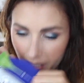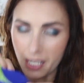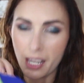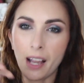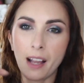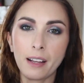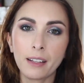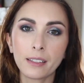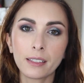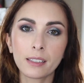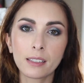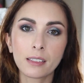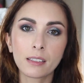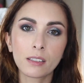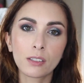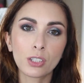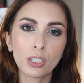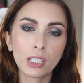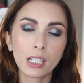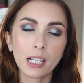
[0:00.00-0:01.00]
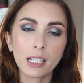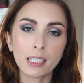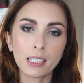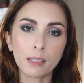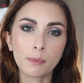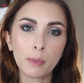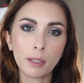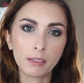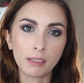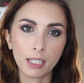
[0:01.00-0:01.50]
Yeah, it just kind of
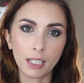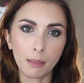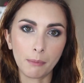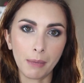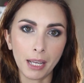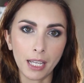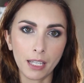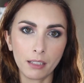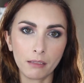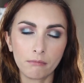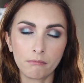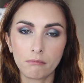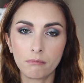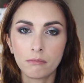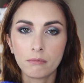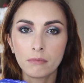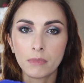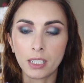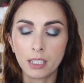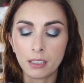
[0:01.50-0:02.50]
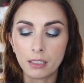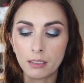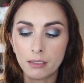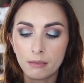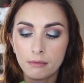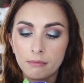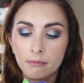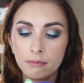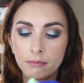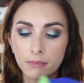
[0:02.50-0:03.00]
smells like a man, like a
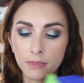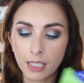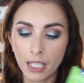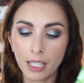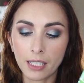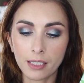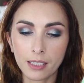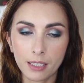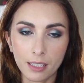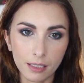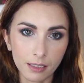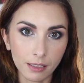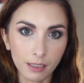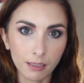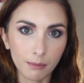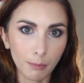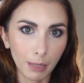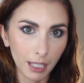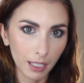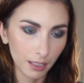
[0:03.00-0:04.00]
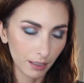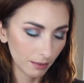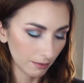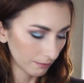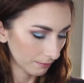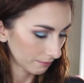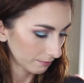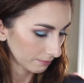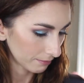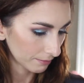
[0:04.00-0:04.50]
nice, clean man.
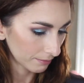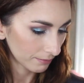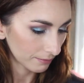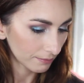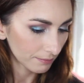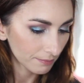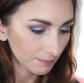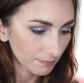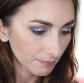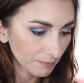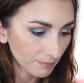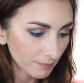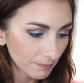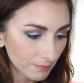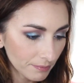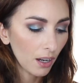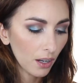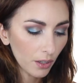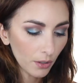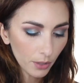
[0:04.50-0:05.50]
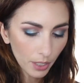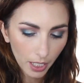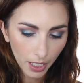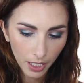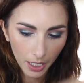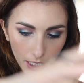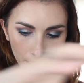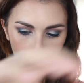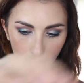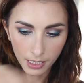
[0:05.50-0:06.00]

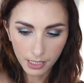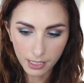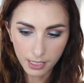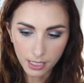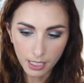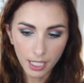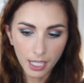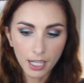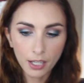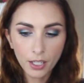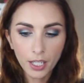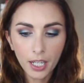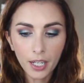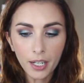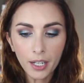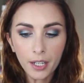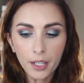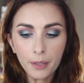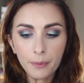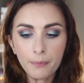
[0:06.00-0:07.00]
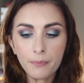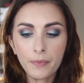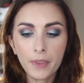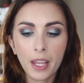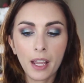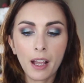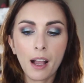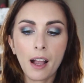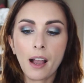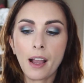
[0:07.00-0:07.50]
Okay, let's see. Haircare.
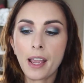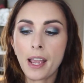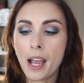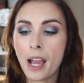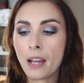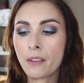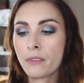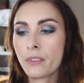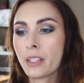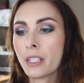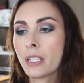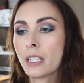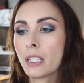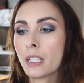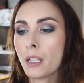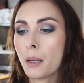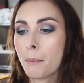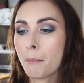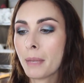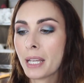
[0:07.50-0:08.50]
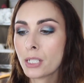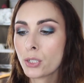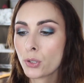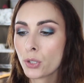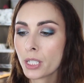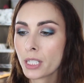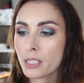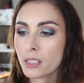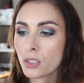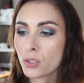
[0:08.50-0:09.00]
I have the
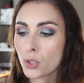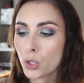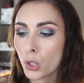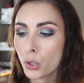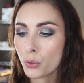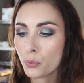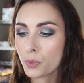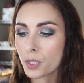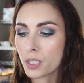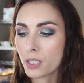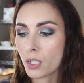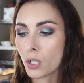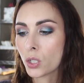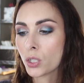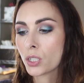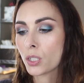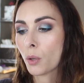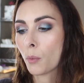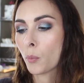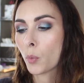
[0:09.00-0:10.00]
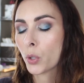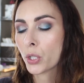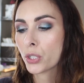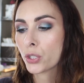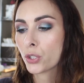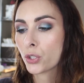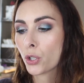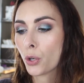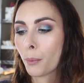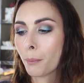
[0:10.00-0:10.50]
Matrix Total Result
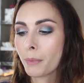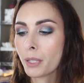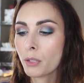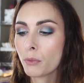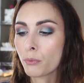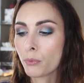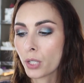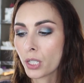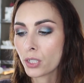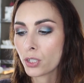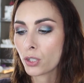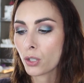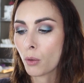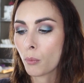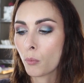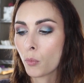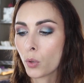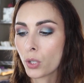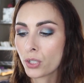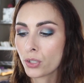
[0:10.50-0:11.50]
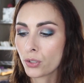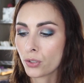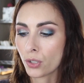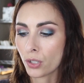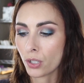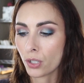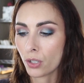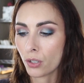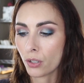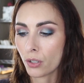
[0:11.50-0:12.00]
Moisture Me Rich
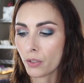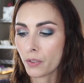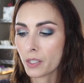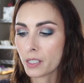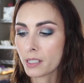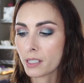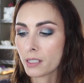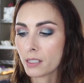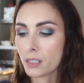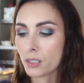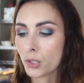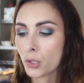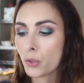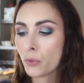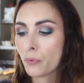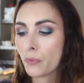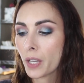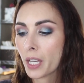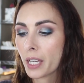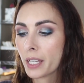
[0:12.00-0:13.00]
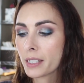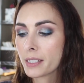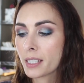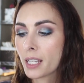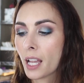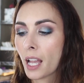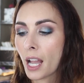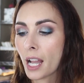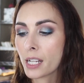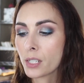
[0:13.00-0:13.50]
Moisture Cure. This is a 2-phase
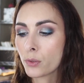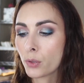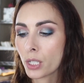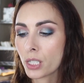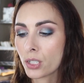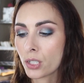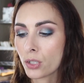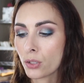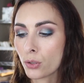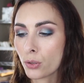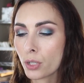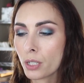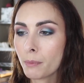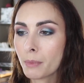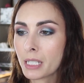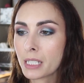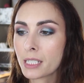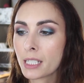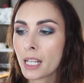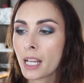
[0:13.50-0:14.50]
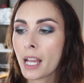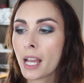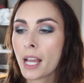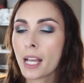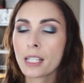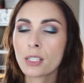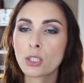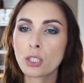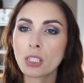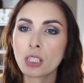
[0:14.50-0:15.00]
hydration treatment.
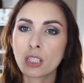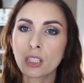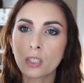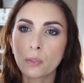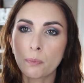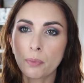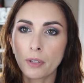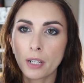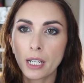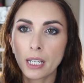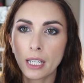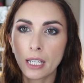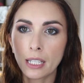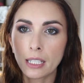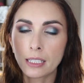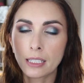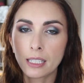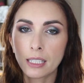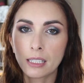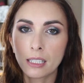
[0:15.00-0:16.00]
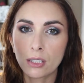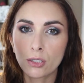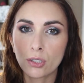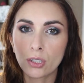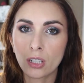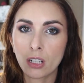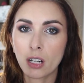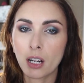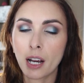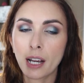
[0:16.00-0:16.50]
It's just a spray-in
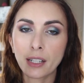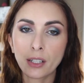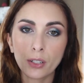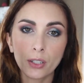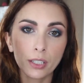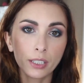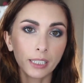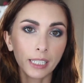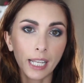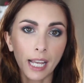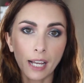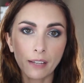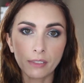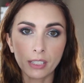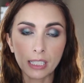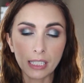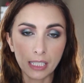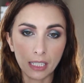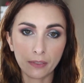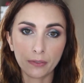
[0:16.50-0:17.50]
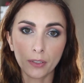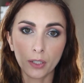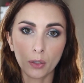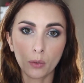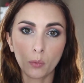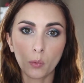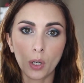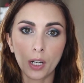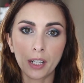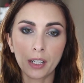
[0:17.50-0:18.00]
conditioner. I currently have a
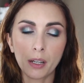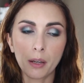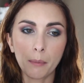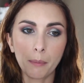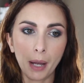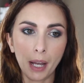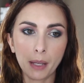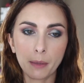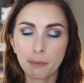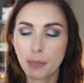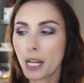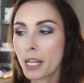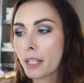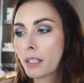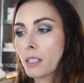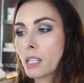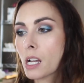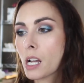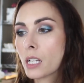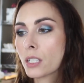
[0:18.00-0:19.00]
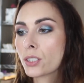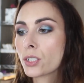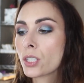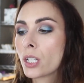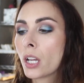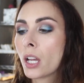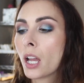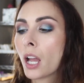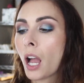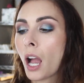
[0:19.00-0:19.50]
different one by
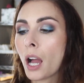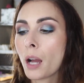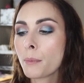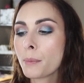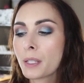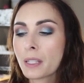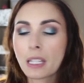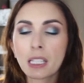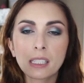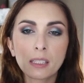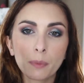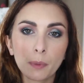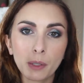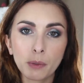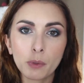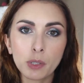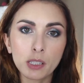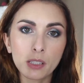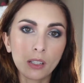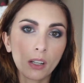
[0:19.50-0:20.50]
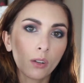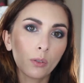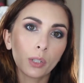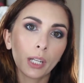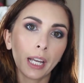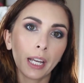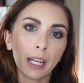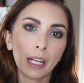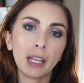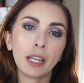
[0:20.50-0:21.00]
Biolage, but this one was
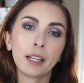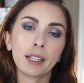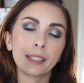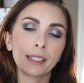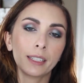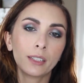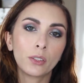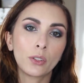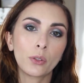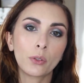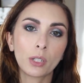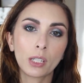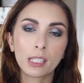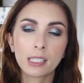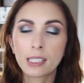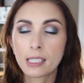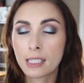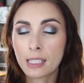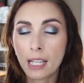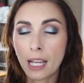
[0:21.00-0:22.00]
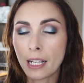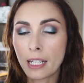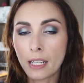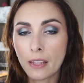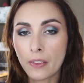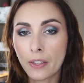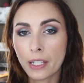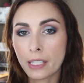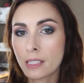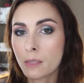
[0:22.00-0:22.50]
okay. I didn't notice
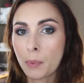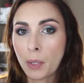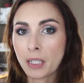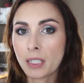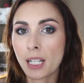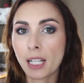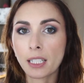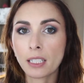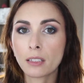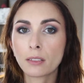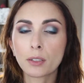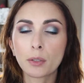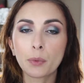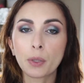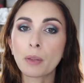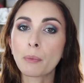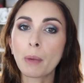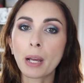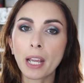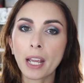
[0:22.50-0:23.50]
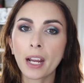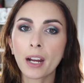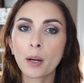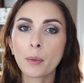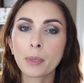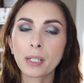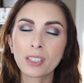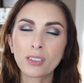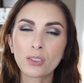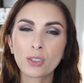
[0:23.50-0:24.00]
anything spectacular with my
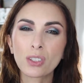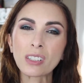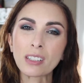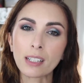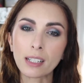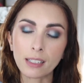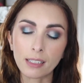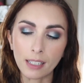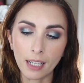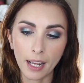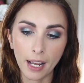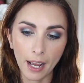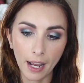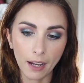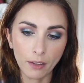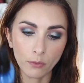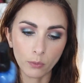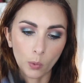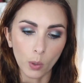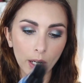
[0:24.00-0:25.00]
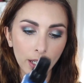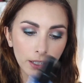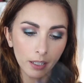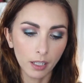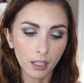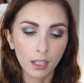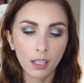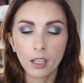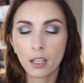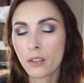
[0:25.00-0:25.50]
hair, but it's just nice to have
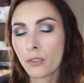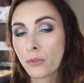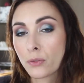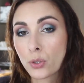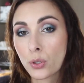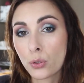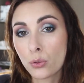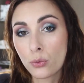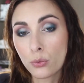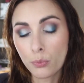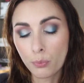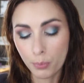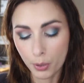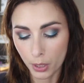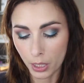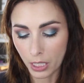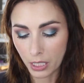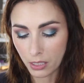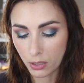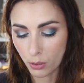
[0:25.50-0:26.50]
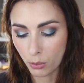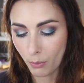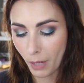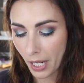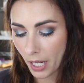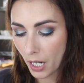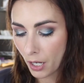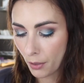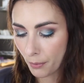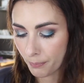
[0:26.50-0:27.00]
one to put into
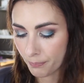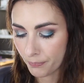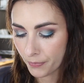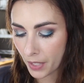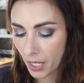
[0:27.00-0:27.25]
my hair.